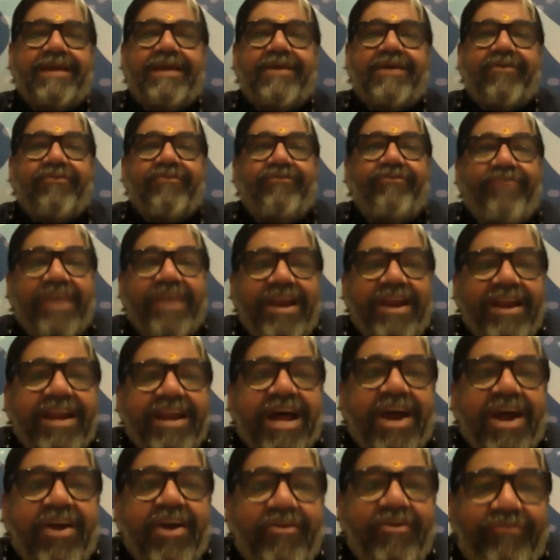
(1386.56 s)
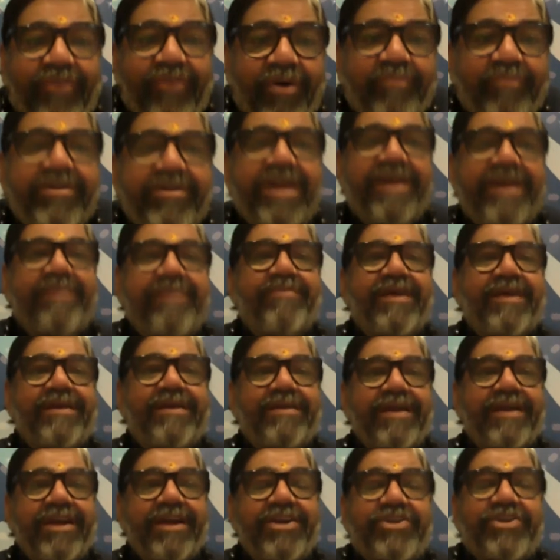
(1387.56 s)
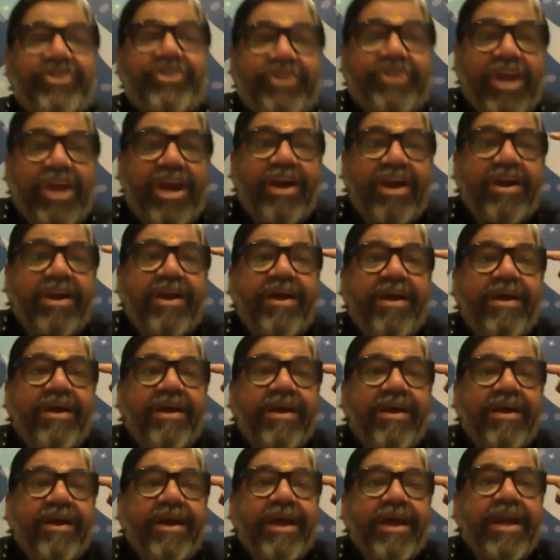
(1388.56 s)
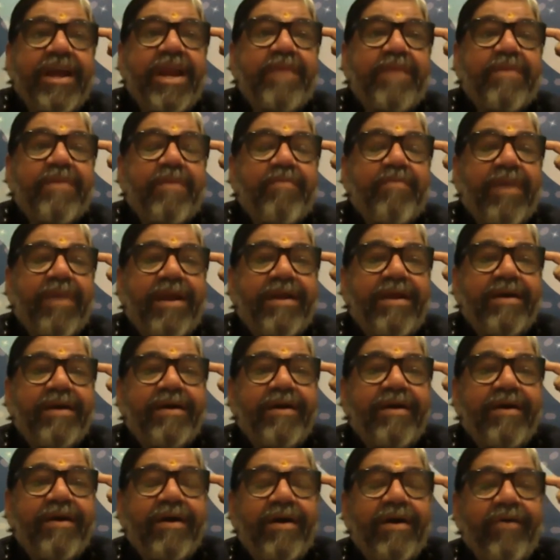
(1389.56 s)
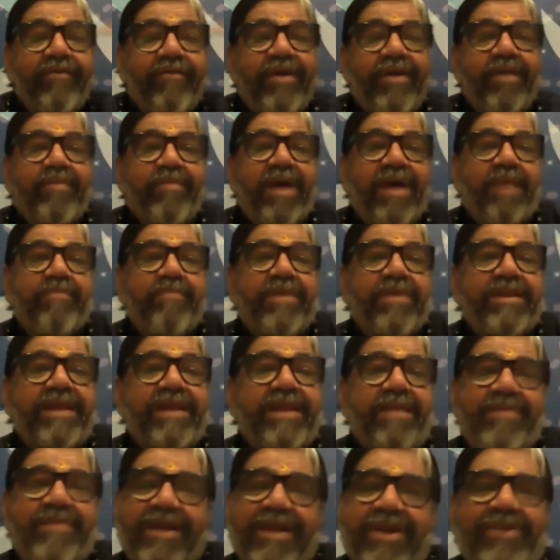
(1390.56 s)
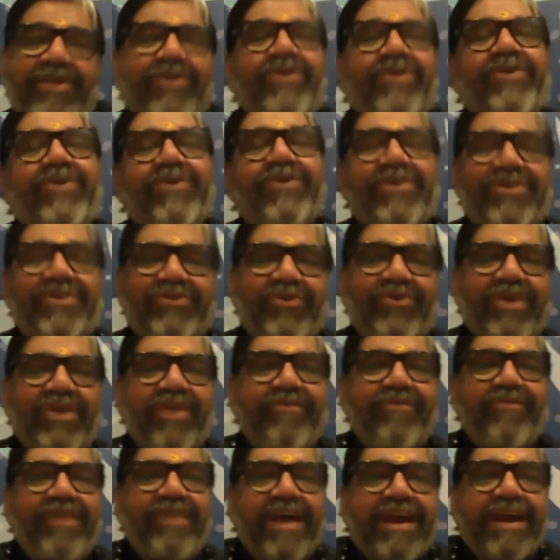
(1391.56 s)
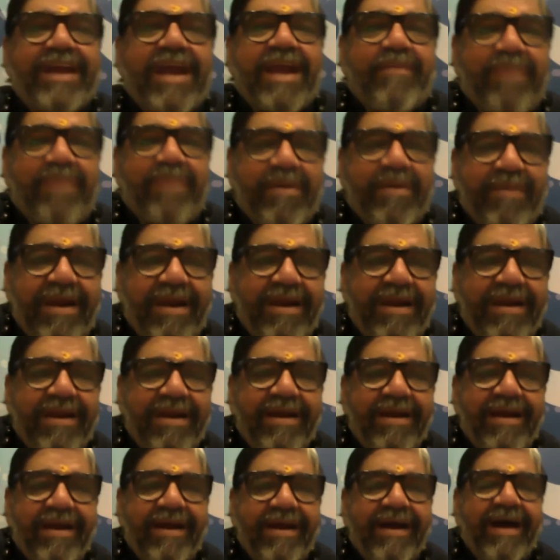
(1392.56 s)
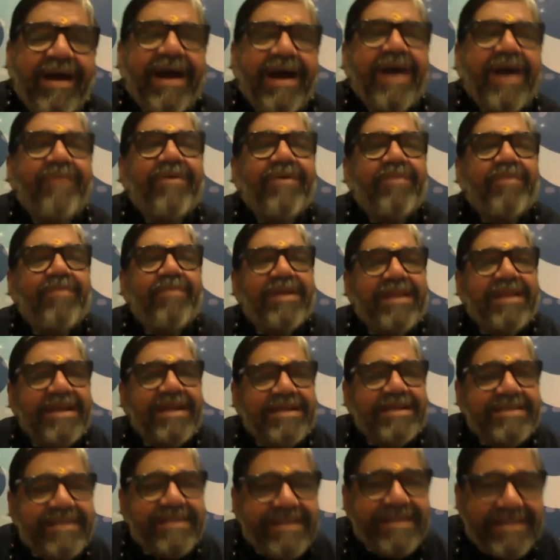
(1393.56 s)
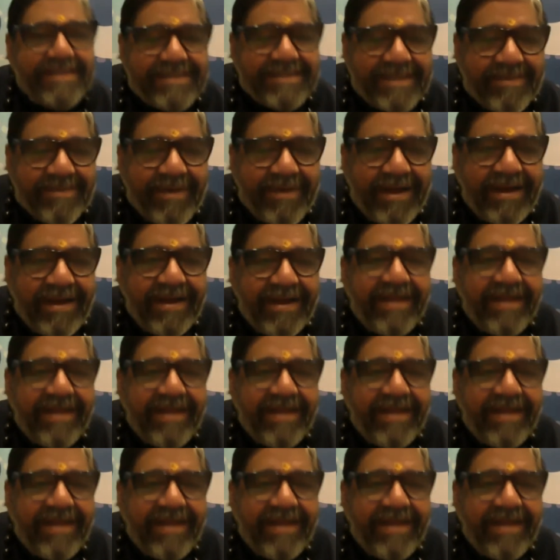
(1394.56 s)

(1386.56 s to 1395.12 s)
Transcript: We learn from them. Still, and remember, when my brother began, no, he's okay. We are capable. Our brother is a disabled.